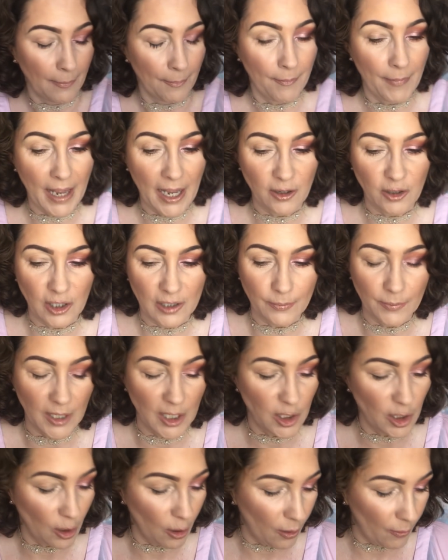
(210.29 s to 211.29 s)
Matches my
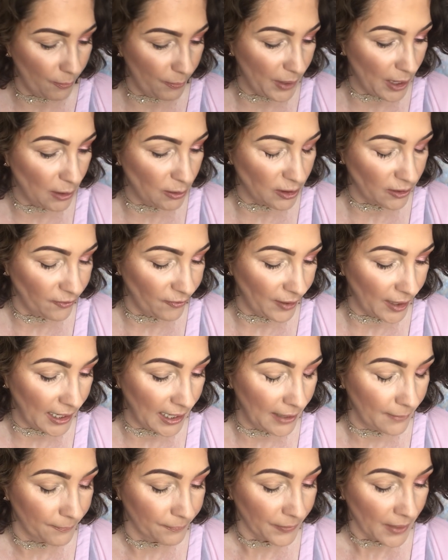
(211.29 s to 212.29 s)
top
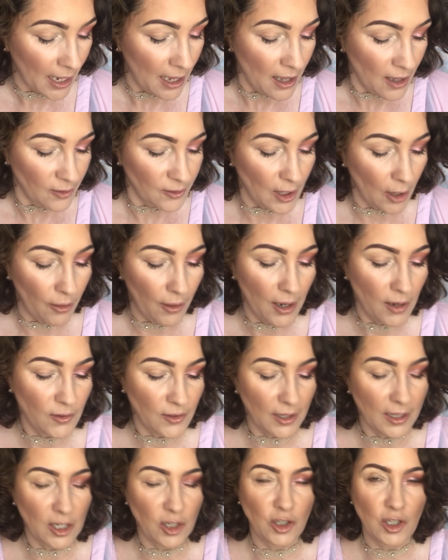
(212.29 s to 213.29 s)
beautifully. So
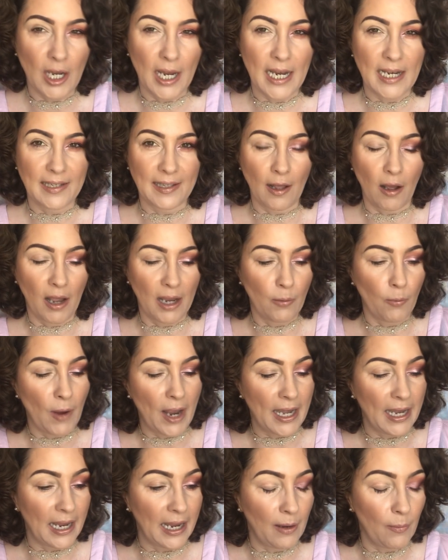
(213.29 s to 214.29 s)
those are the shades that I
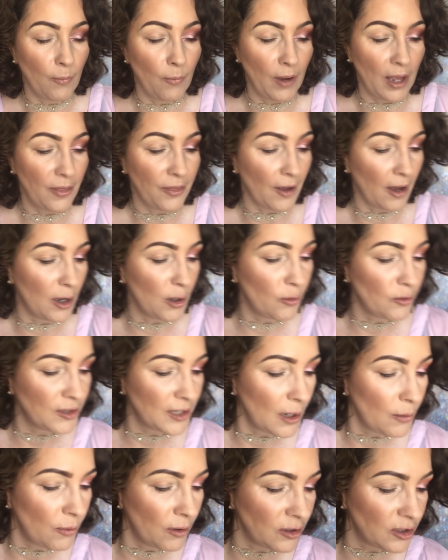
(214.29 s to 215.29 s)
went in with. I
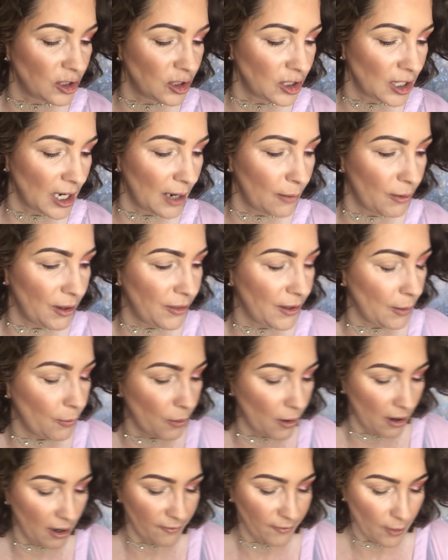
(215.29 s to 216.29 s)
also want to share with you
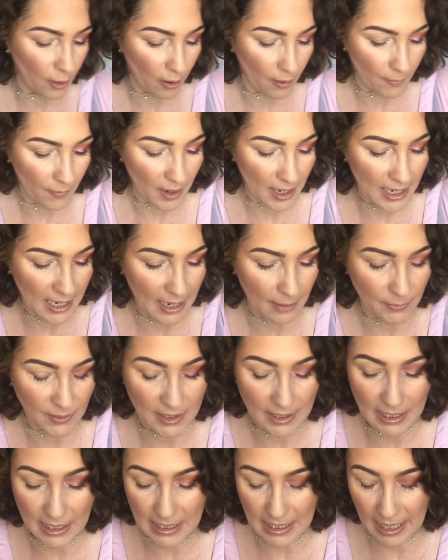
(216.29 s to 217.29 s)
what I've got on my
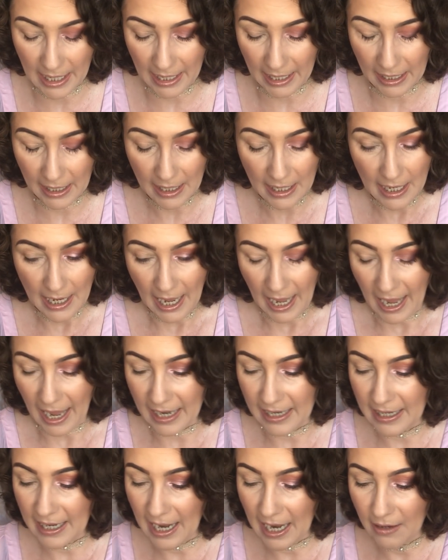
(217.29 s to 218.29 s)
lips today.
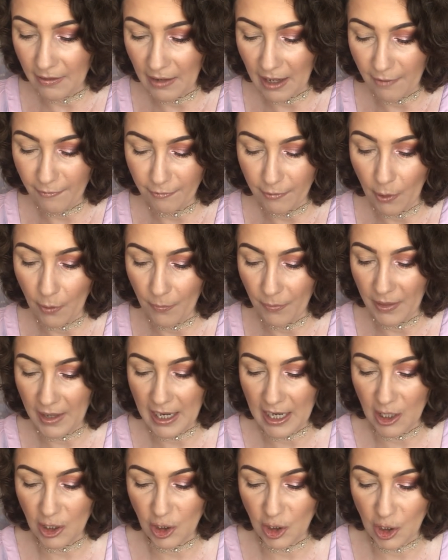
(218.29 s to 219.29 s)
Again, they're from the
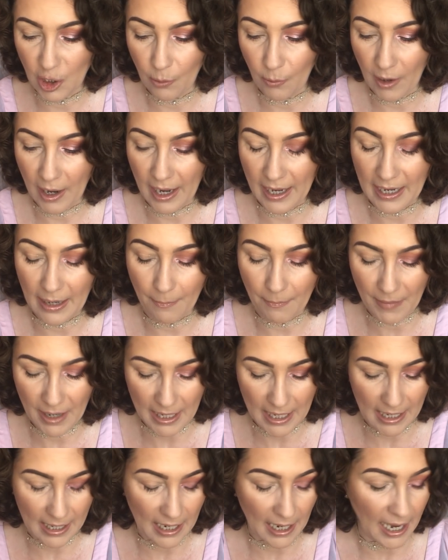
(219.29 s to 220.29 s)
Jouer
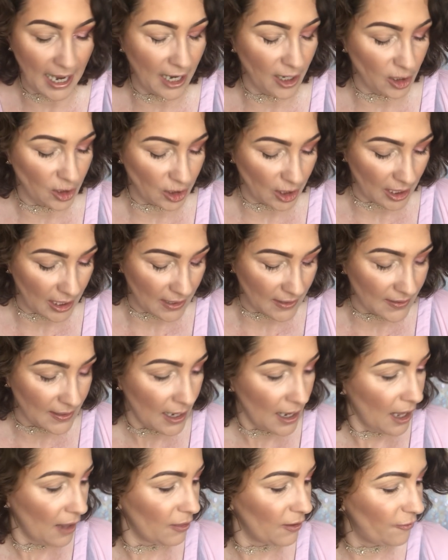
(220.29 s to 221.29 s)
mini collections.
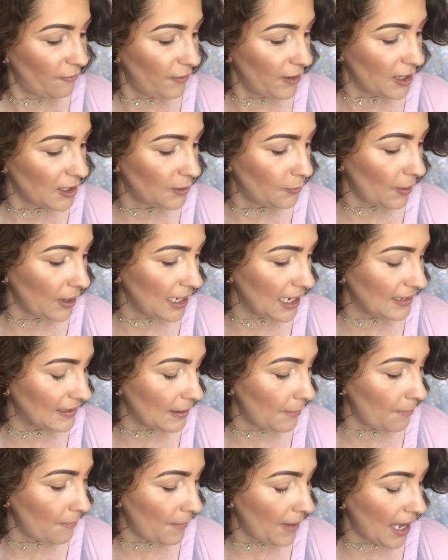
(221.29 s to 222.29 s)
The first one is
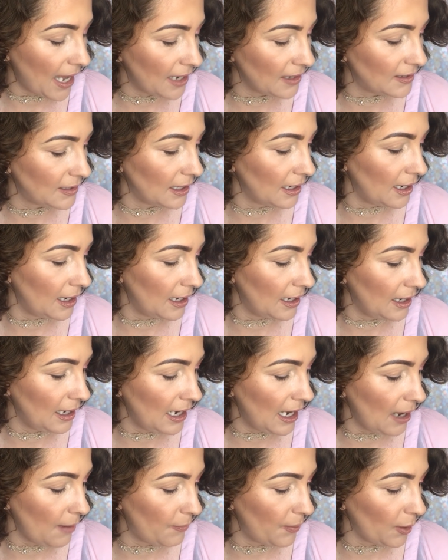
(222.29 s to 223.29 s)
a matte
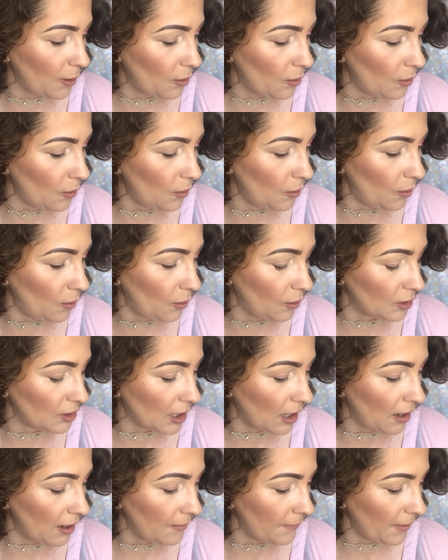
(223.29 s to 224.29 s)
lip
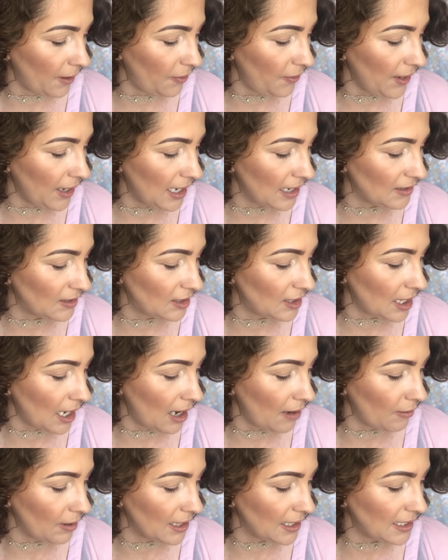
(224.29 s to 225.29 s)
called, I think it's
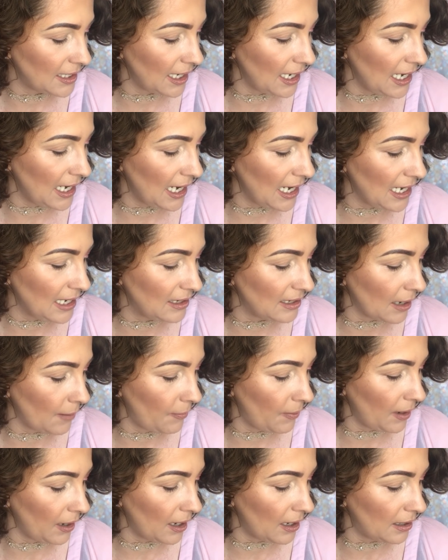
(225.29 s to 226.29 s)
Terra,
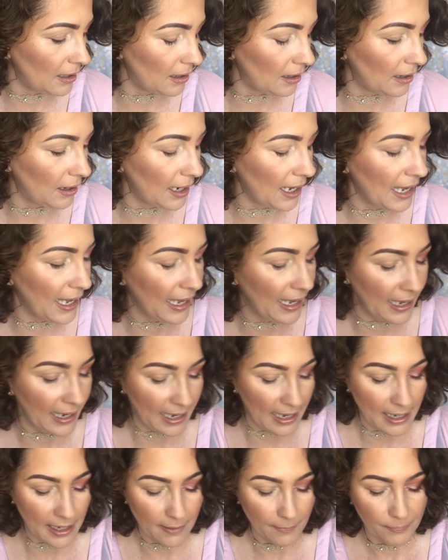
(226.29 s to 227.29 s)

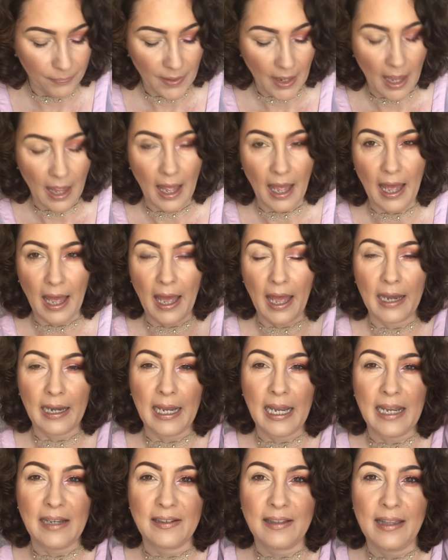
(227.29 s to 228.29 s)
T-E-R-R-A,
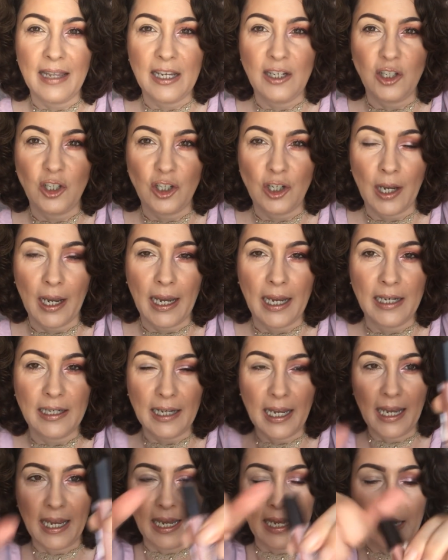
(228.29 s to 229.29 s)
and it's this shade
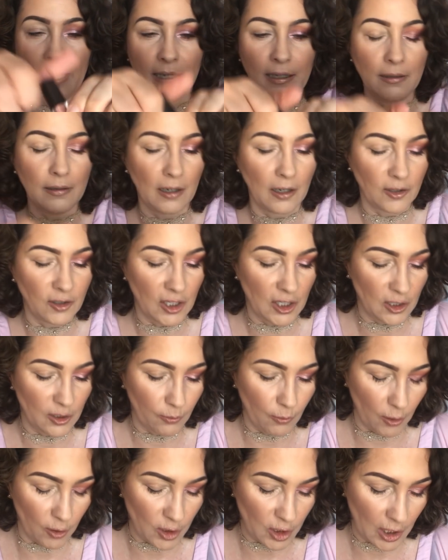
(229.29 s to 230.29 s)
here. I'll just
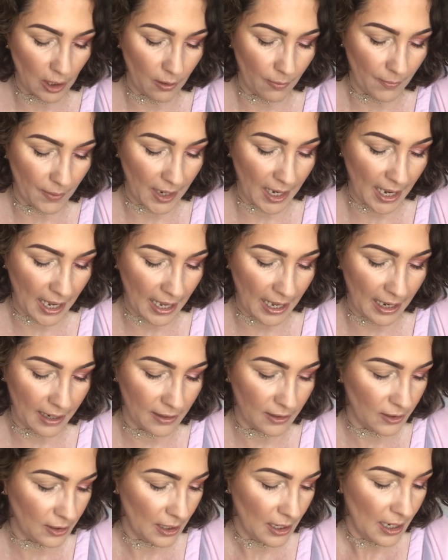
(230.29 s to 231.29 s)
swatch it on my
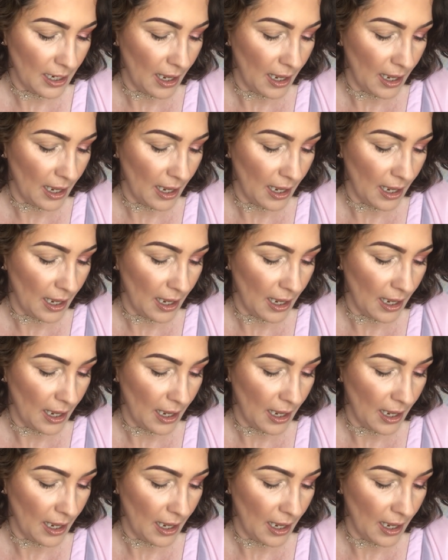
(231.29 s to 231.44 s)
hand.